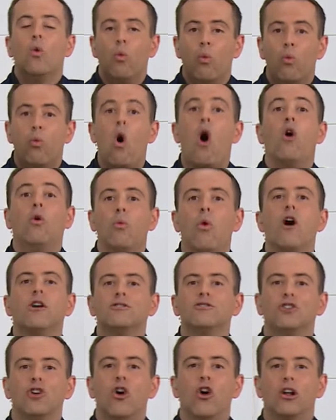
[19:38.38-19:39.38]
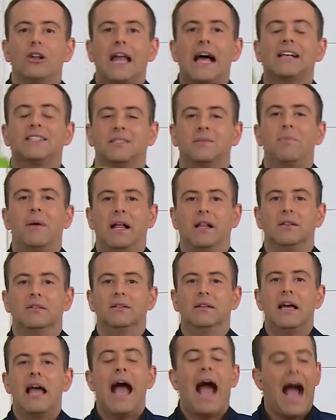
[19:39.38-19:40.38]
what was your last bill?
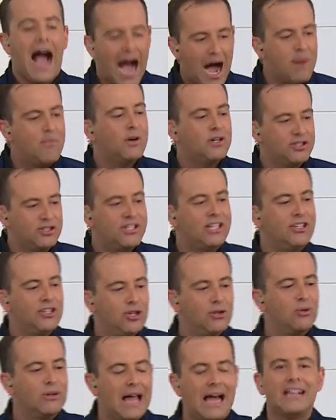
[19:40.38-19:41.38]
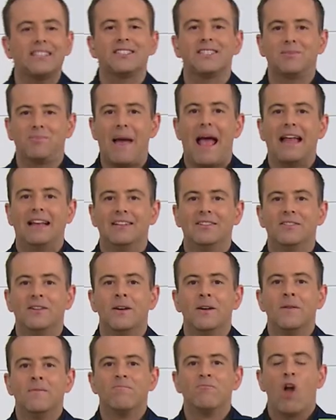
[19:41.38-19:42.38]
How much did you last spend
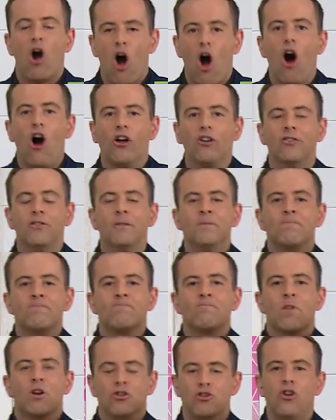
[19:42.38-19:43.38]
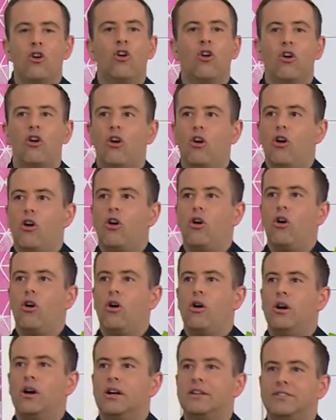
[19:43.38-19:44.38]
on
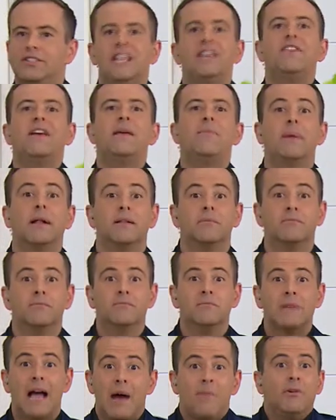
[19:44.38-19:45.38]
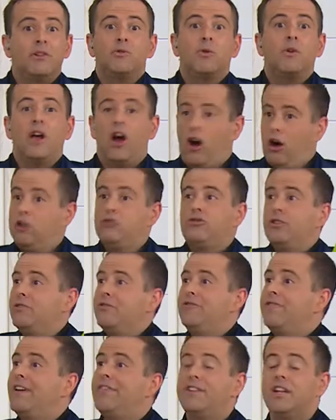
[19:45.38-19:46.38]
your uh, TV bill? How much, what, $150,
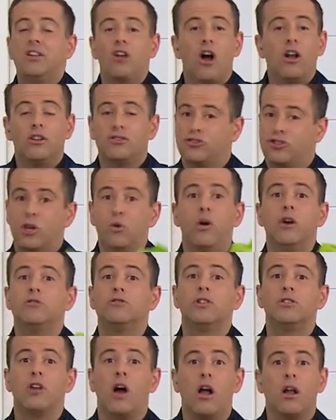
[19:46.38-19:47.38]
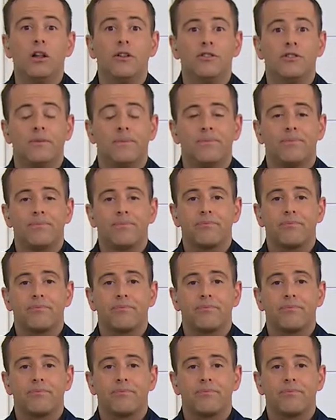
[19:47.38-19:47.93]
$200?